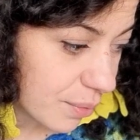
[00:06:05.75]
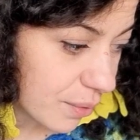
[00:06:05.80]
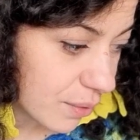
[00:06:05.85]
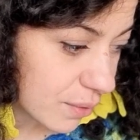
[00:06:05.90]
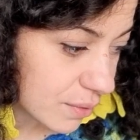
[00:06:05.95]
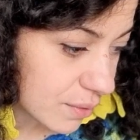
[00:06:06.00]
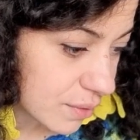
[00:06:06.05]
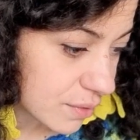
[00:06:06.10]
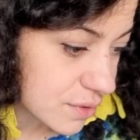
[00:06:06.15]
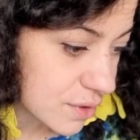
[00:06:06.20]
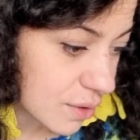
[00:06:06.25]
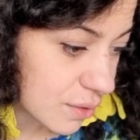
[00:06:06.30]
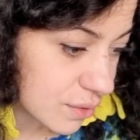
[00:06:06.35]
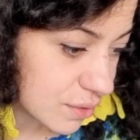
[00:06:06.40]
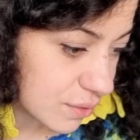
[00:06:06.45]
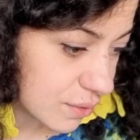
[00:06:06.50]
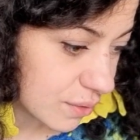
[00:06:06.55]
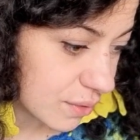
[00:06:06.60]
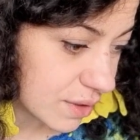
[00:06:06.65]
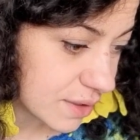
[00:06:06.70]
Also
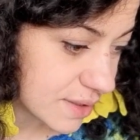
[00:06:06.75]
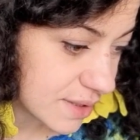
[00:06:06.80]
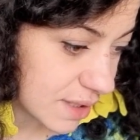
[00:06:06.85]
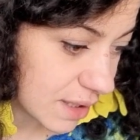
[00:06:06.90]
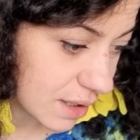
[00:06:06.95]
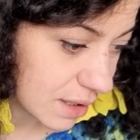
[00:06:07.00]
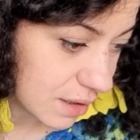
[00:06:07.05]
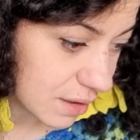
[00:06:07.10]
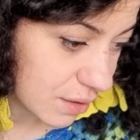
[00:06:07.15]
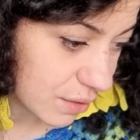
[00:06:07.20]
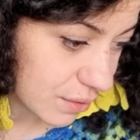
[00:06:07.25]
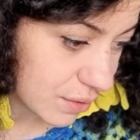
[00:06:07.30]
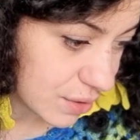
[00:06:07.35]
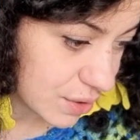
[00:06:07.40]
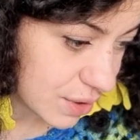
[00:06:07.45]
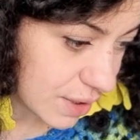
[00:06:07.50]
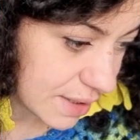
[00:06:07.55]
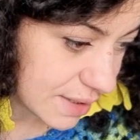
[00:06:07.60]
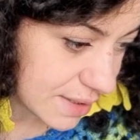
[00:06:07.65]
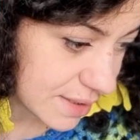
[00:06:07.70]
do a single
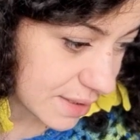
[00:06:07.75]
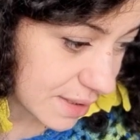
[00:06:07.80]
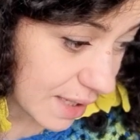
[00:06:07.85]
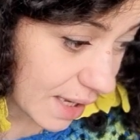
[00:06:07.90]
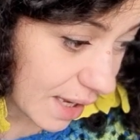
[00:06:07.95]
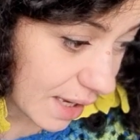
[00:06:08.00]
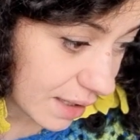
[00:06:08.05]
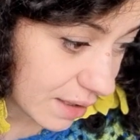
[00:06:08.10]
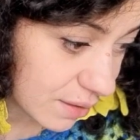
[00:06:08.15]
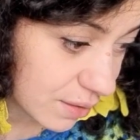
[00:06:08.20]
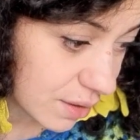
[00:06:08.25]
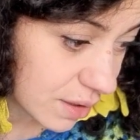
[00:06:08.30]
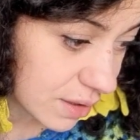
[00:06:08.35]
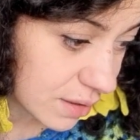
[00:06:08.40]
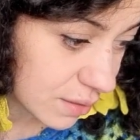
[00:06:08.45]
crochet stack,